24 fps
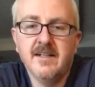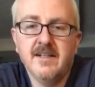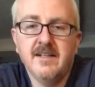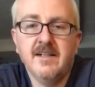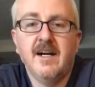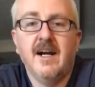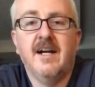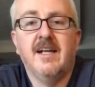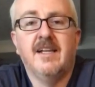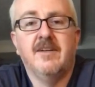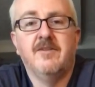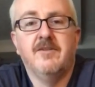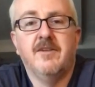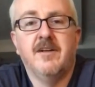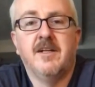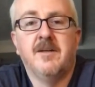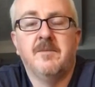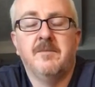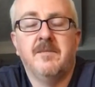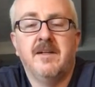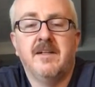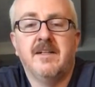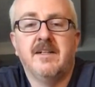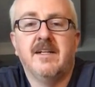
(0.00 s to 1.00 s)
Highly
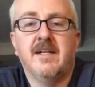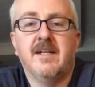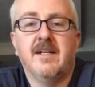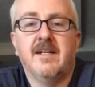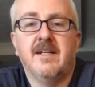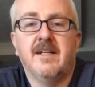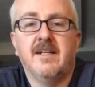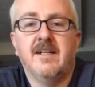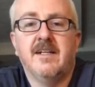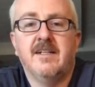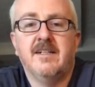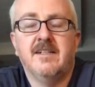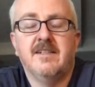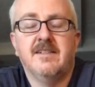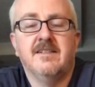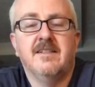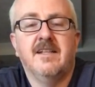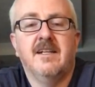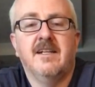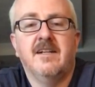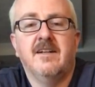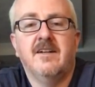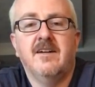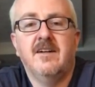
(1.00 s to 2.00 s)
recommend getting it because,
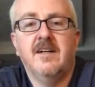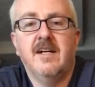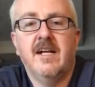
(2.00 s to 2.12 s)
like